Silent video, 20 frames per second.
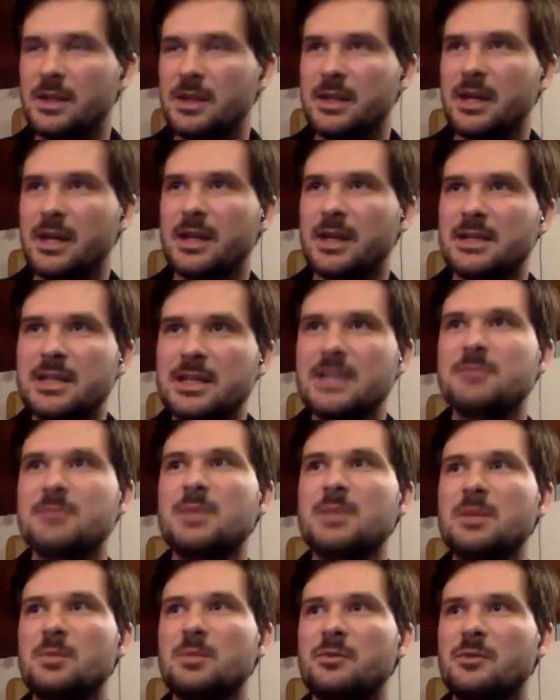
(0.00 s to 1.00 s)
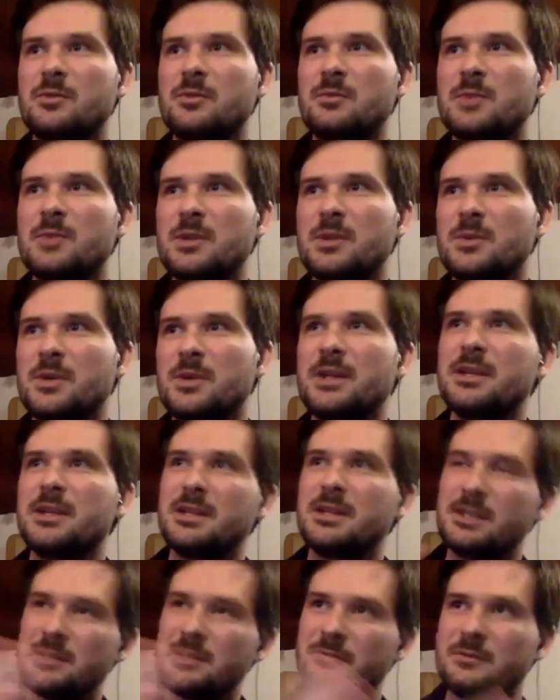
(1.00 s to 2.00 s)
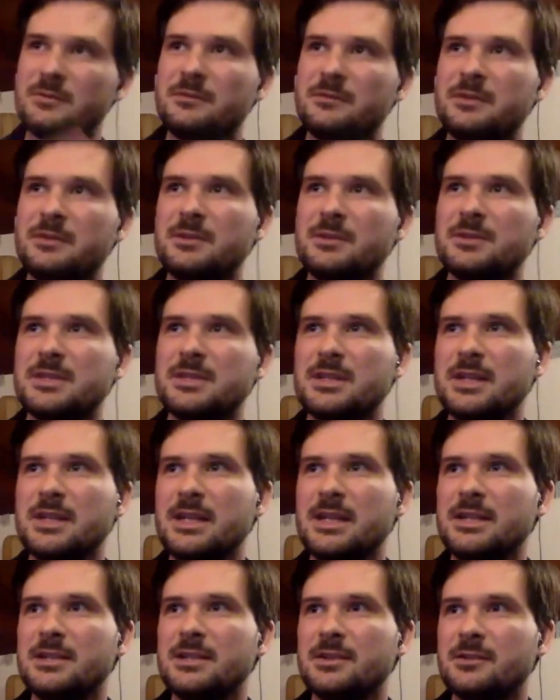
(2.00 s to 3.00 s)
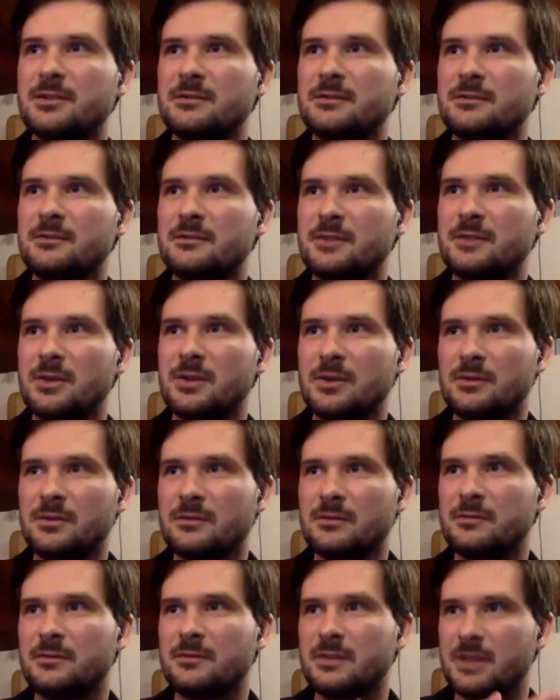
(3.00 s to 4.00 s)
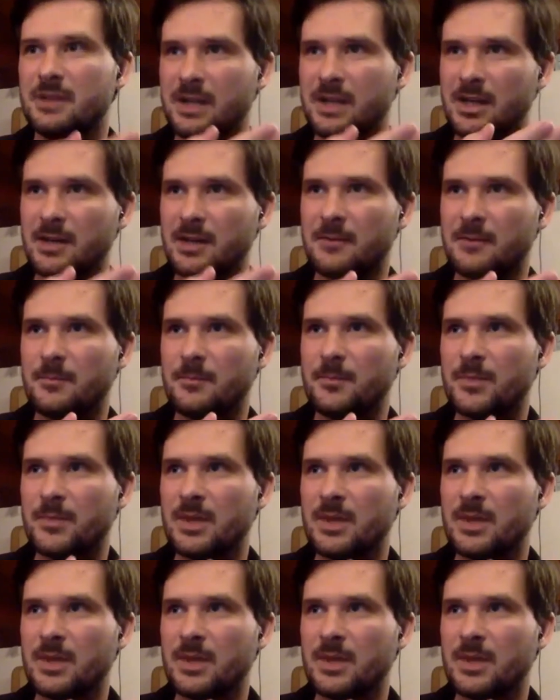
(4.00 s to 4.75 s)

the IT is being performed in a way that, that fulfills the needs of, of um,